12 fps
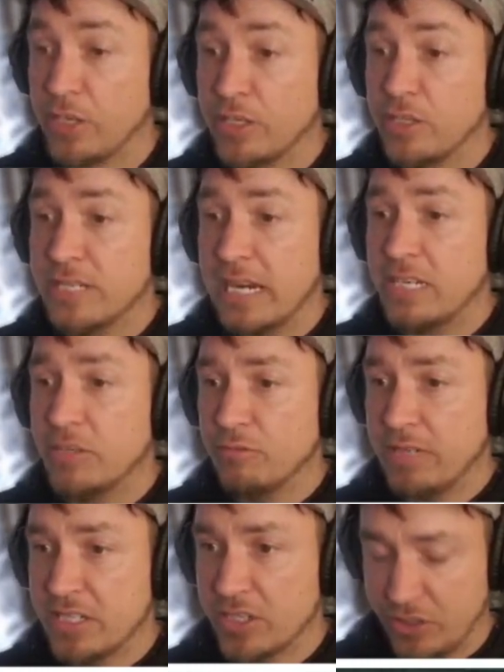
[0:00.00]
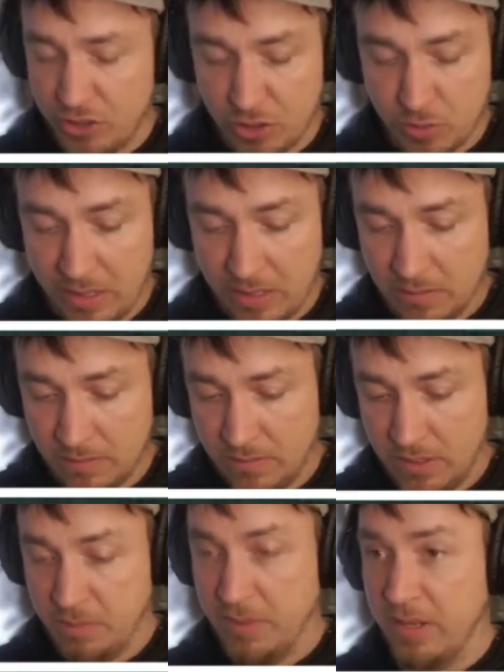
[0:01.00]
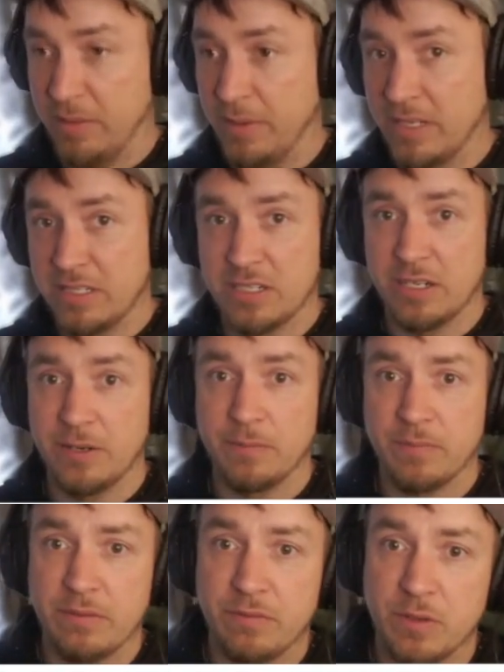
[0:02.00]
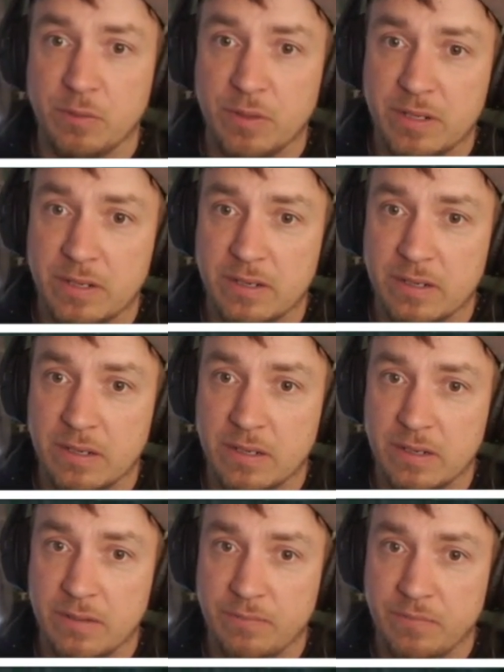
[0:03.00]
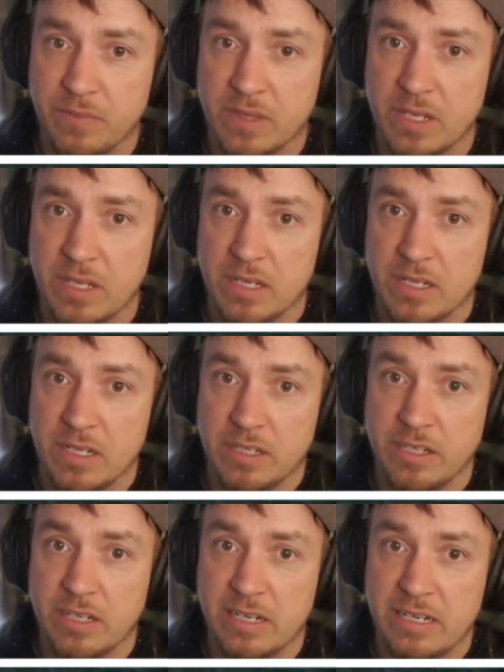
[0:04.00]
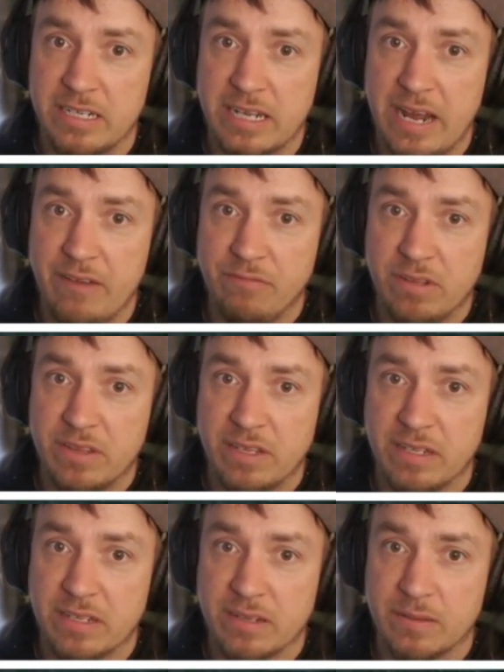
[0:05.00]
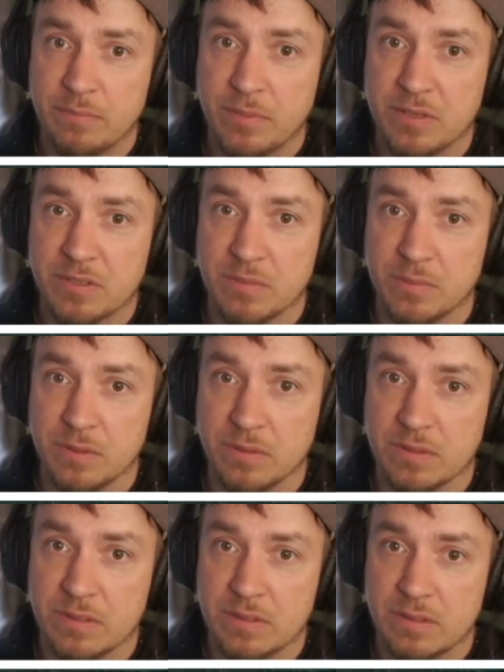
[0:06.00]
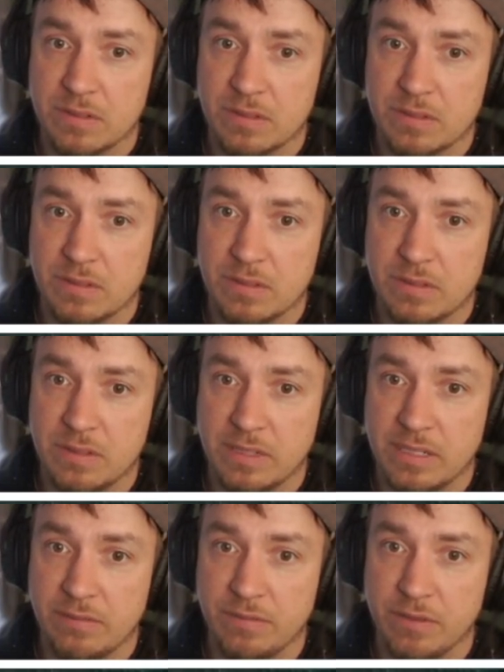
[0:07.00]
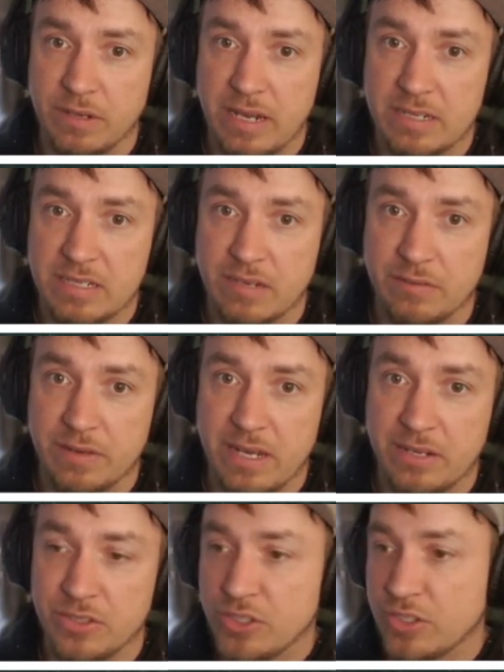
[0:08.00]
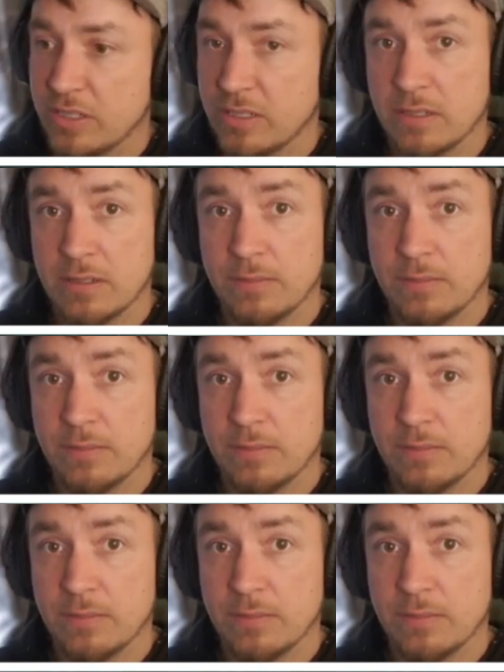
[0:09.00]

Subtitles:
You can use alien research as well, just by the mind, so if you want to, you're going to need everything possible to give you in itself an edge.